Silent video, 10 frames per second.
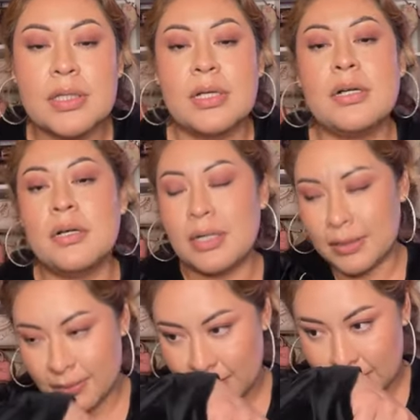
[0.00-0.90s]
Oh,
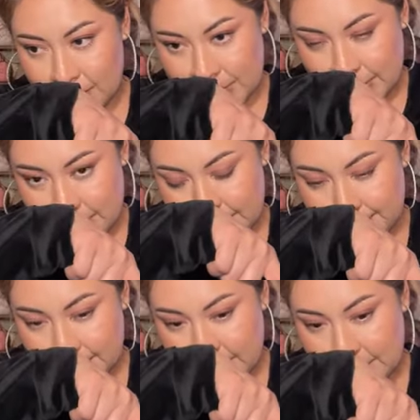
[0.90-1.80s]
I know. It's just
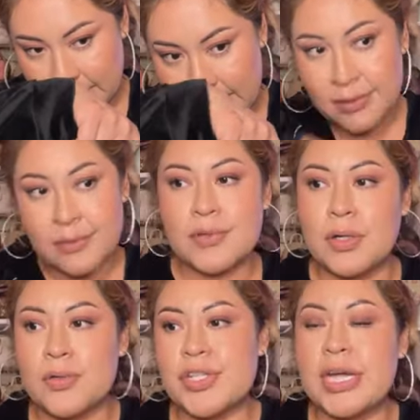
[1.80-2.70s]
I love
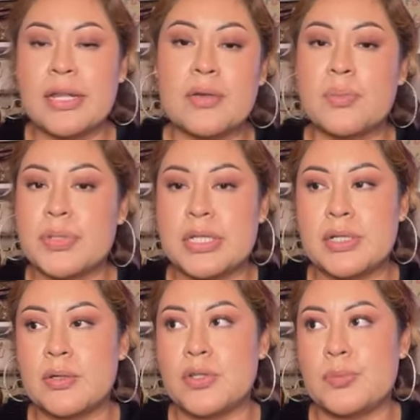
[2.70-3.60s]
coach. I like
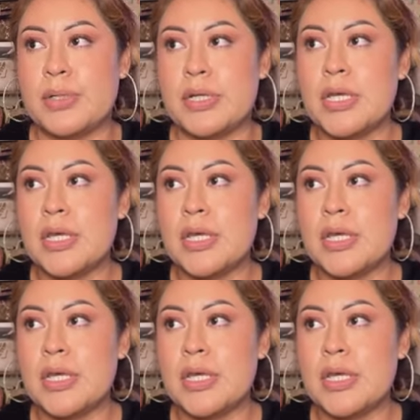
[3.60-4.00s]
representing coach, but